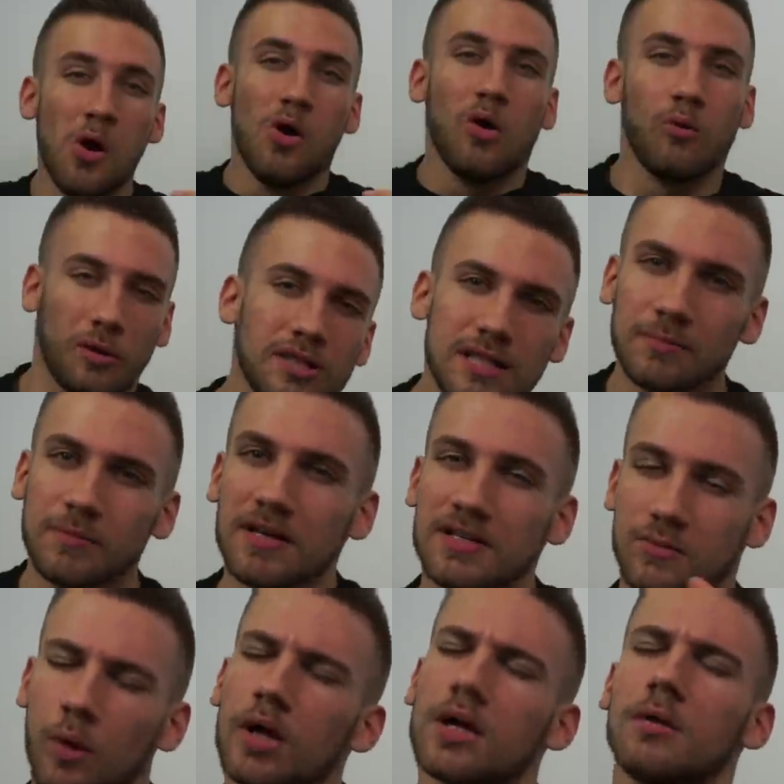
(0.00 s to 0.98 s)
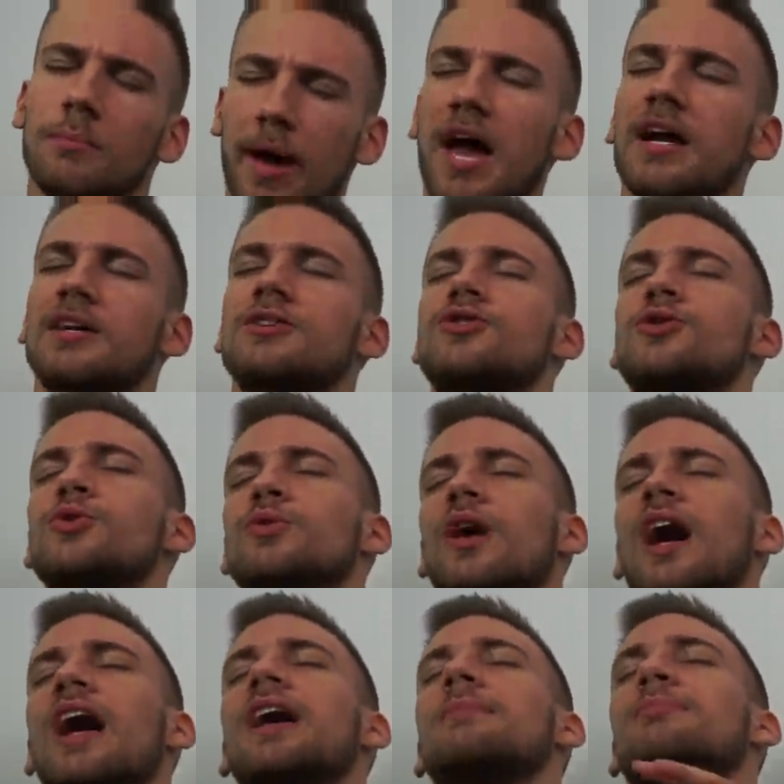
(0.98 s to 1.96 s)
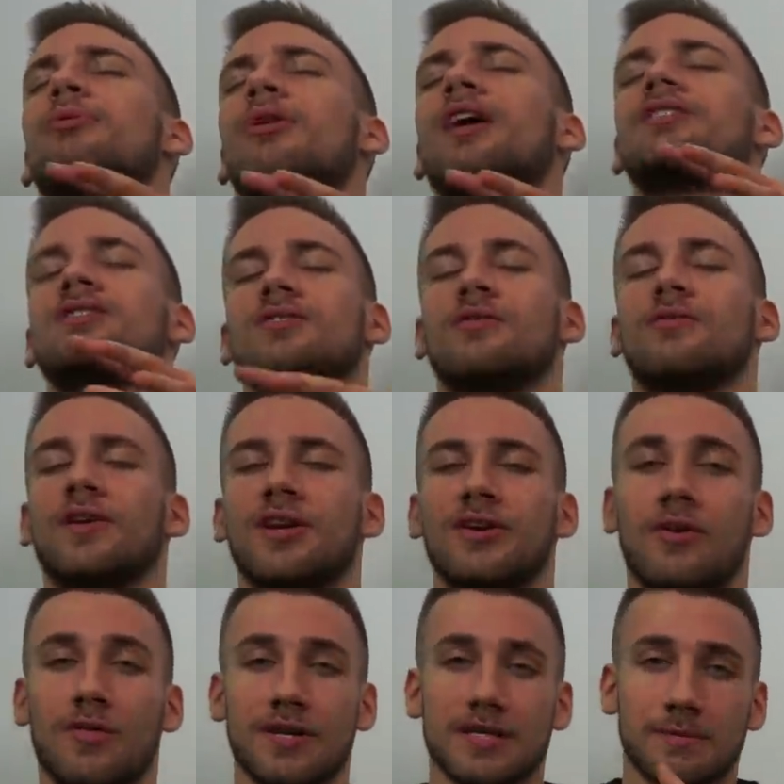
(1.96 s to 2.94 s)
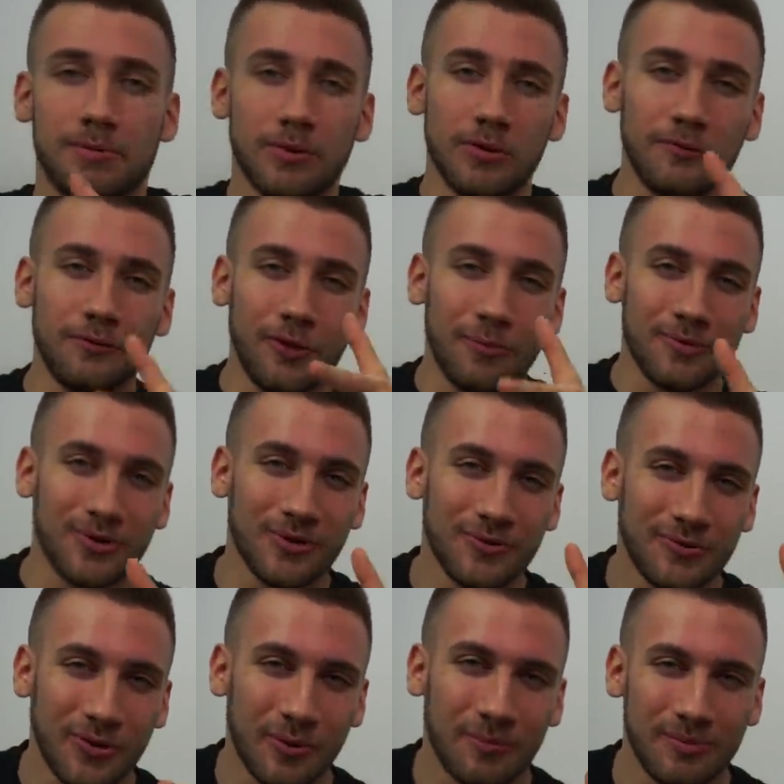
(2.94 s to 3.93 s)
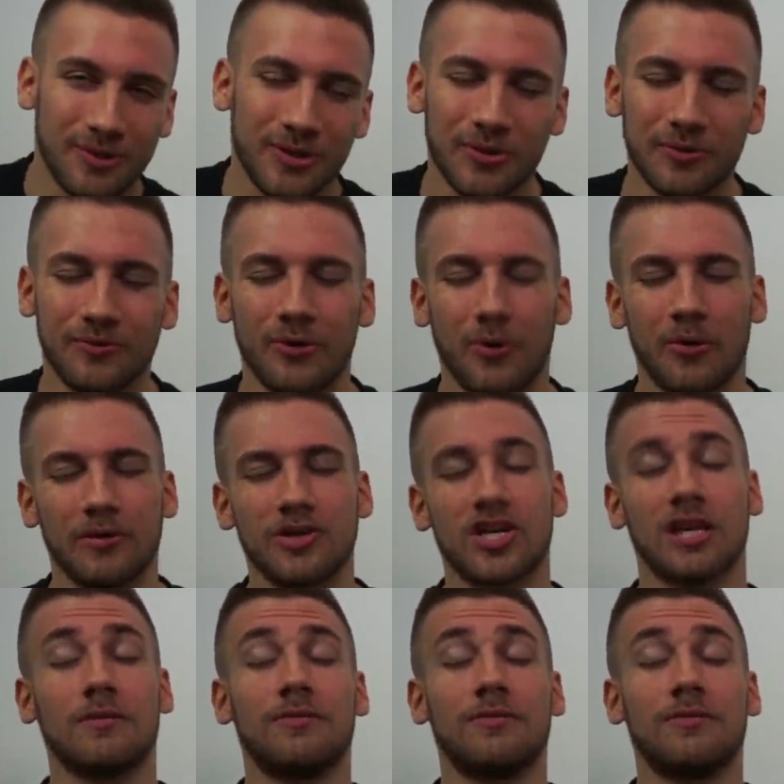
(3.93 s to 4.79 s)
What is up, guys? Welcome back to a brand new video on this beautiful, beautiful, beautiful channel.